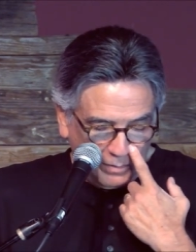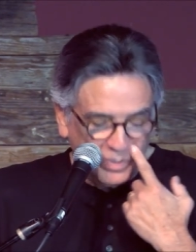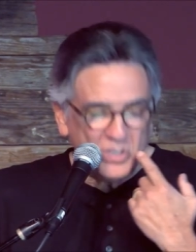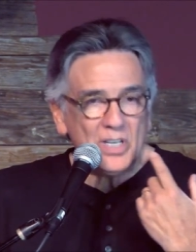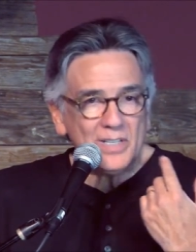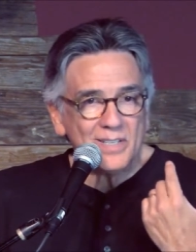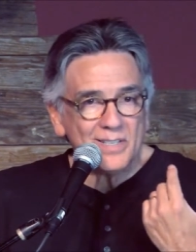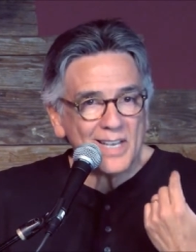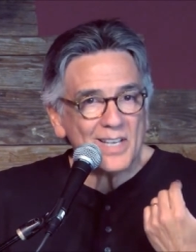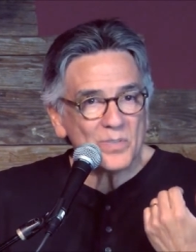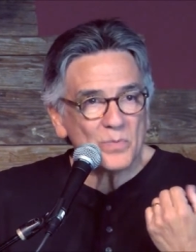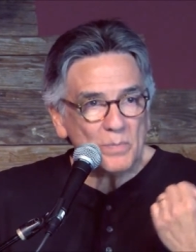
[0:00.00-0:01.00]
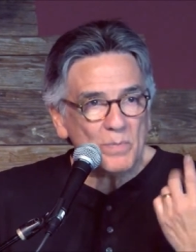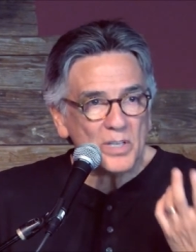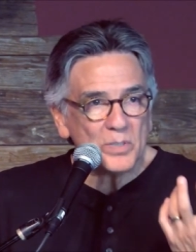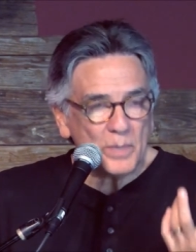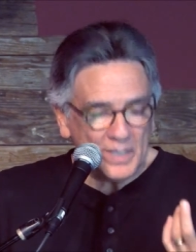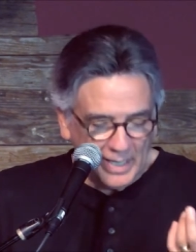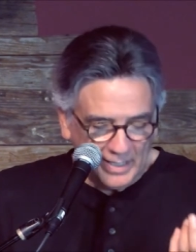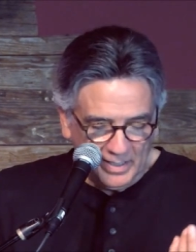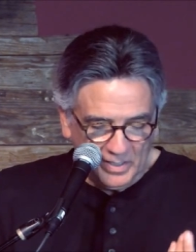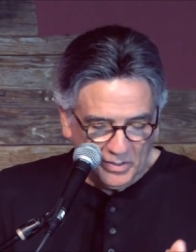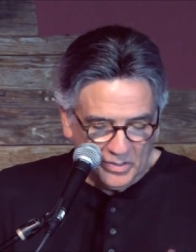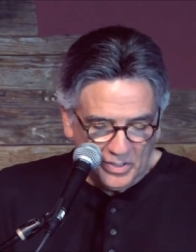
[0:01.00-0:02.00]
When Jesus says we must be like
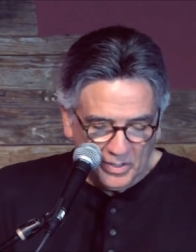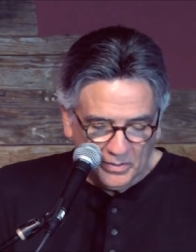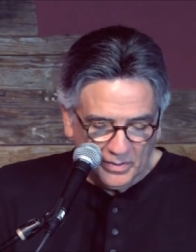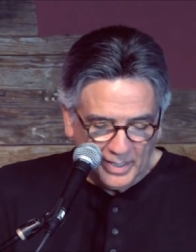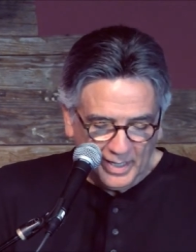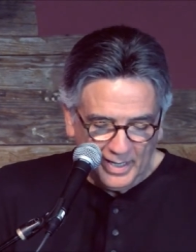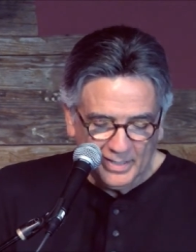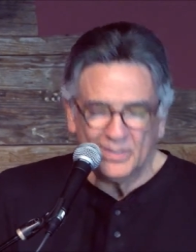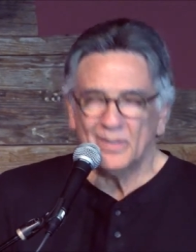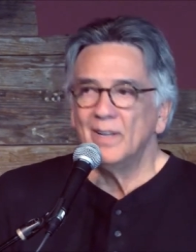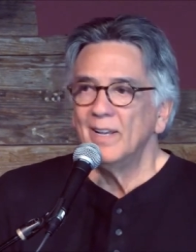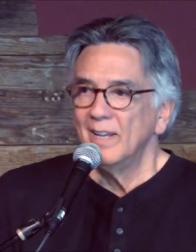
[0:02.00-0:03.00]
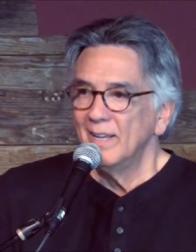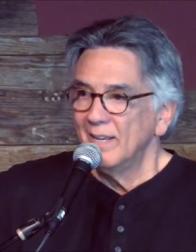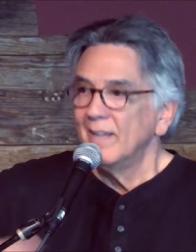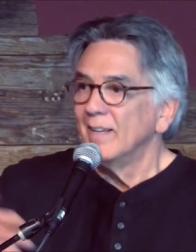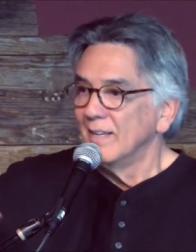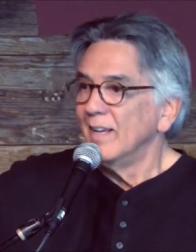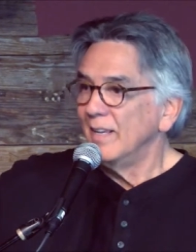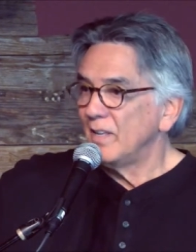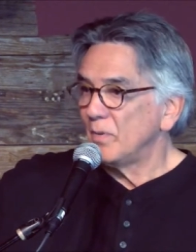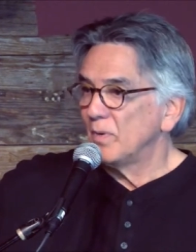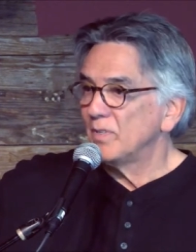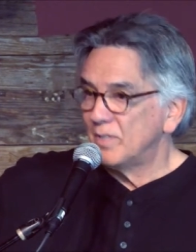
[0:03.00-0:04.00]
little children to enter, in
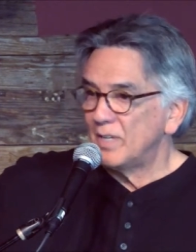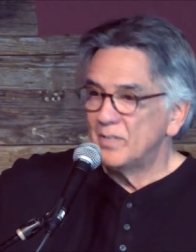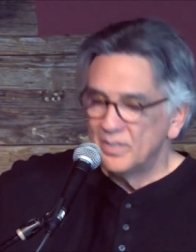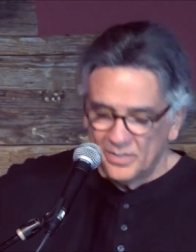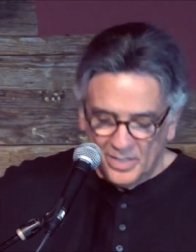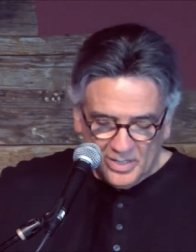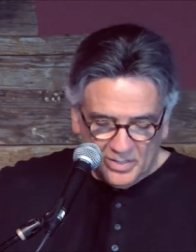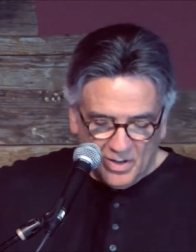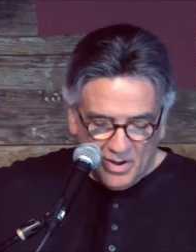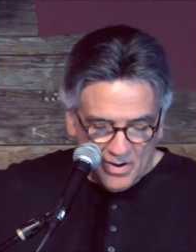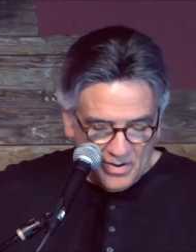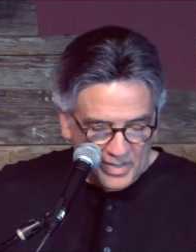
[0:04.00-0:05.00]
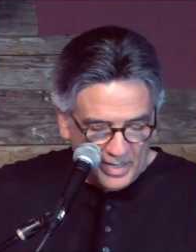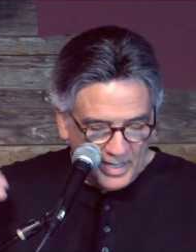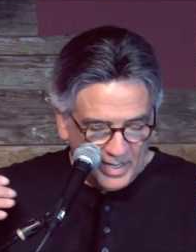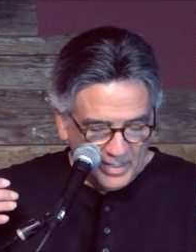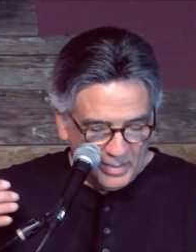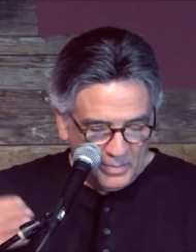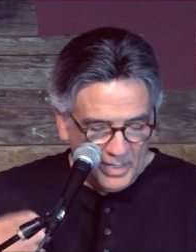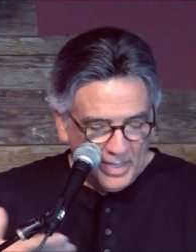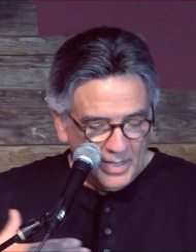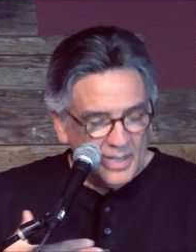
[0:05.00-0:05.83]
other words, such as these are the kingdom,